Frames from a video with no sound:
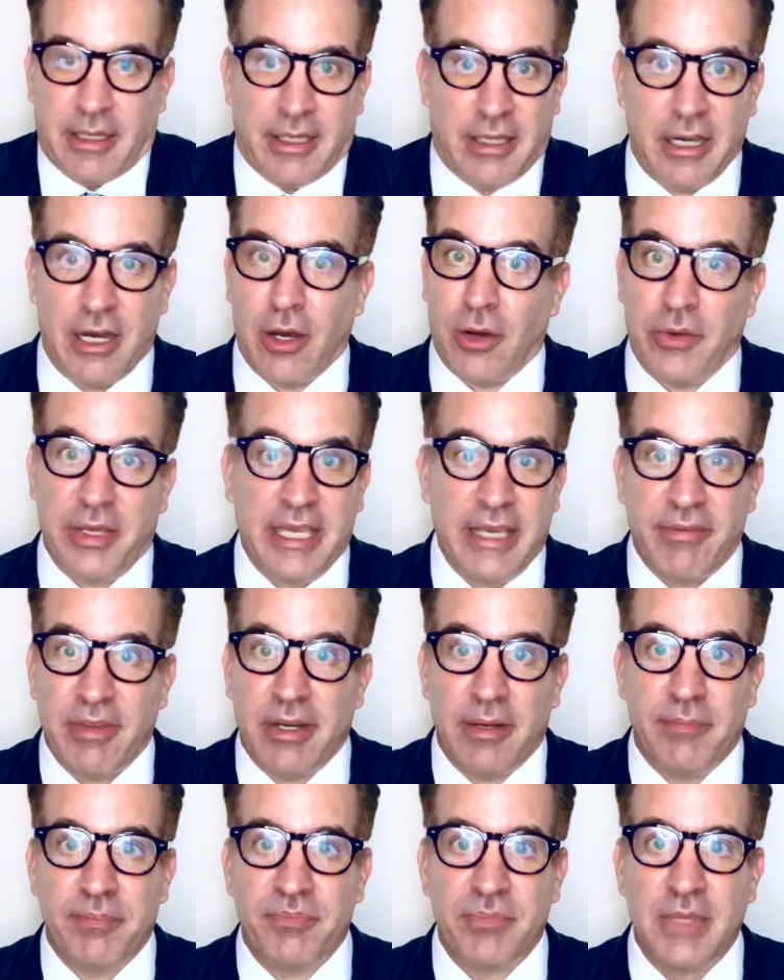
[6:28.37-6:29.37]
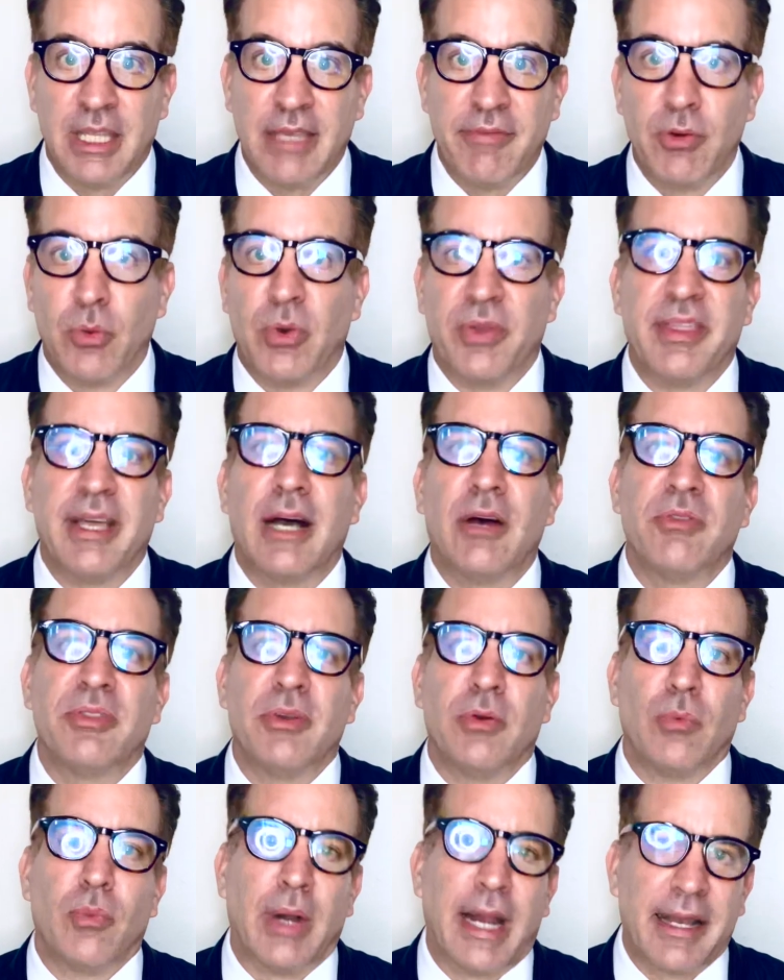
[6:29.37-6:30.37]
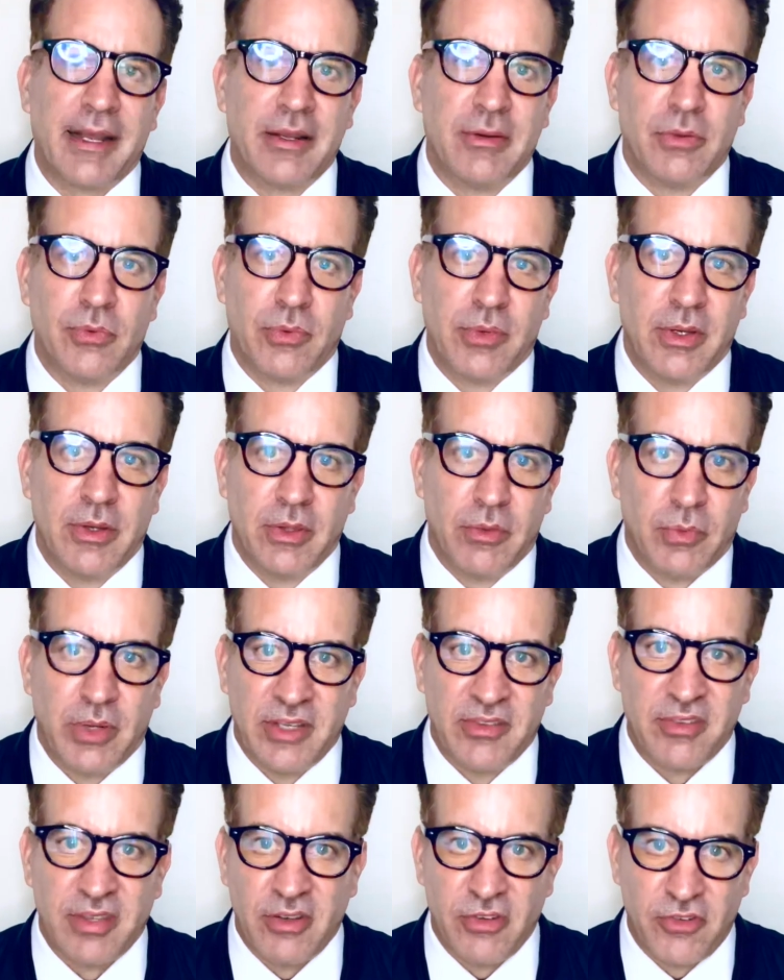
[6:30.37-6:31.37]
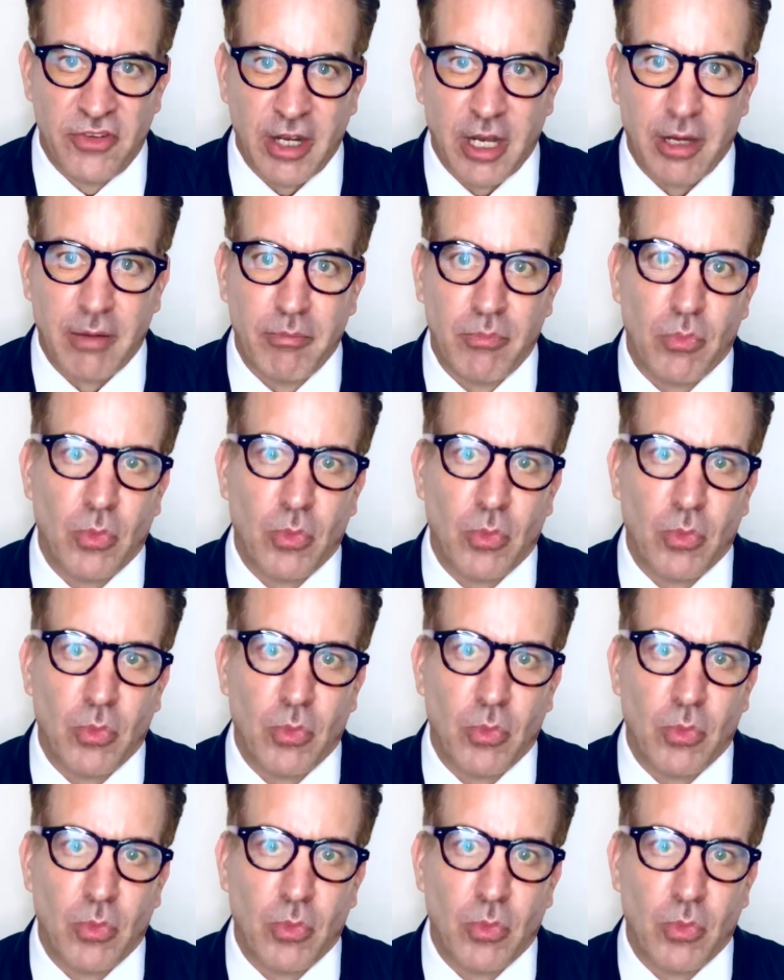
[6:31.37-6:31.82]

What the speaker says: you know, even without the recent jump,